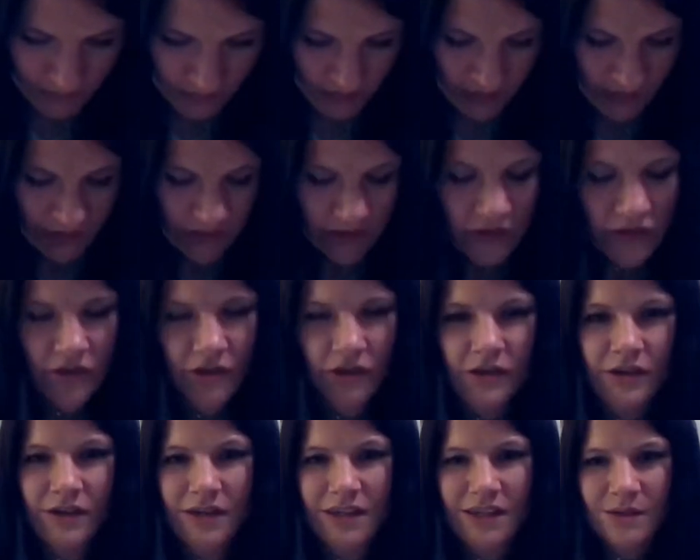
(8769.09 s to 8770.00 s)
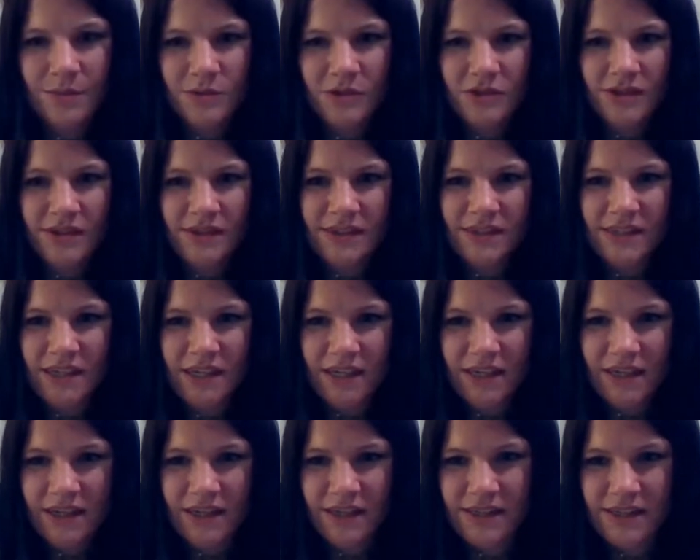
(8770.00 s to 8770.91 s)
Gosh, all right, let me just
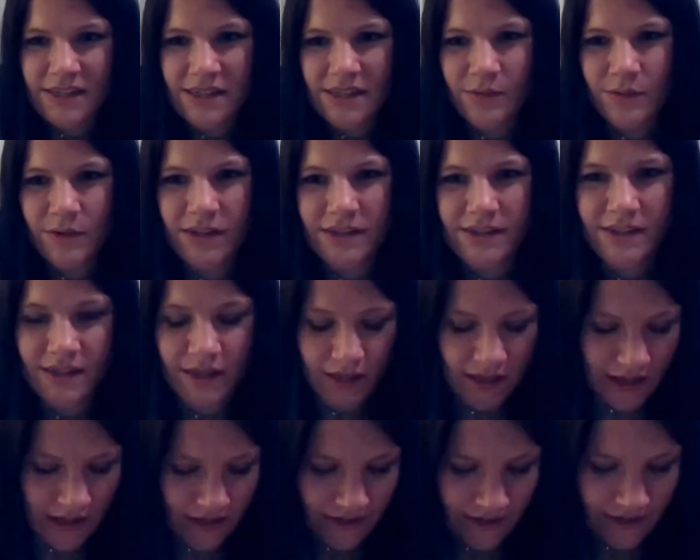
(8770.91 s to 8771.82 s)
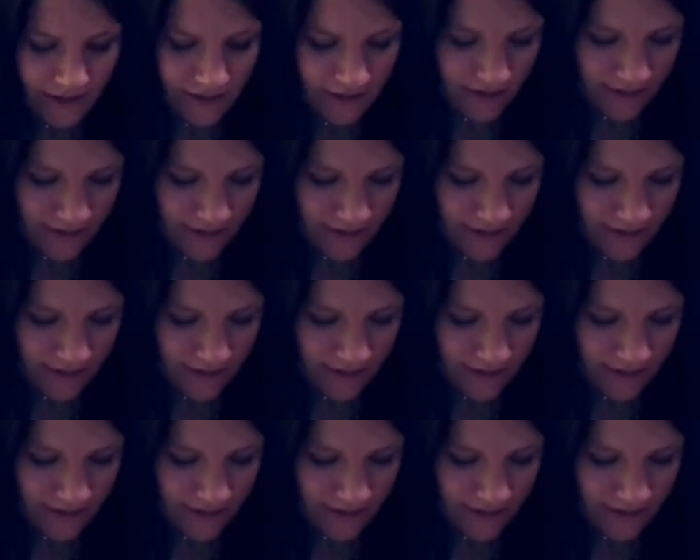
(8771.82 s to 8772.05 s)
dig and see what else I got.